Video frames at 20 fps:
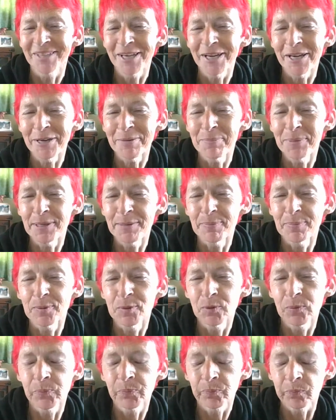Hi
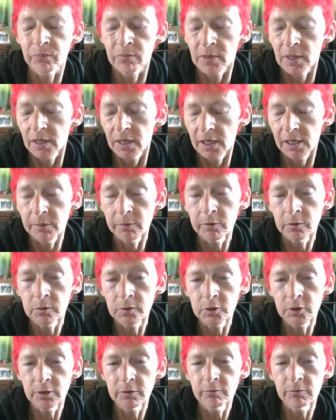people, hope you're all
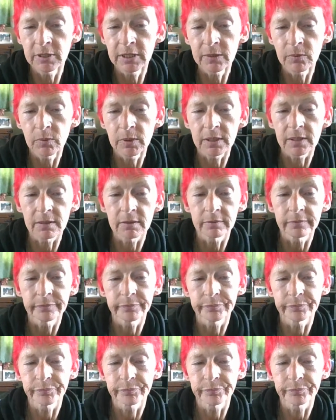doing really well.